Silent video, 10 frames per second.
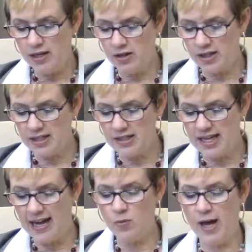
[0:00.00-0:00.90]
you're going to
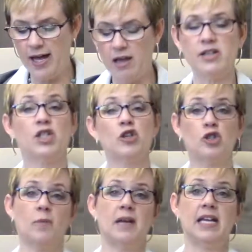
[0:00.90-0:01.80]
say, well, on
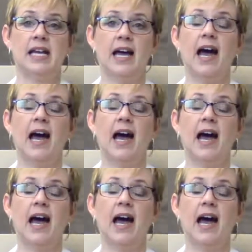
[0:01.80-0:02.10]
social media,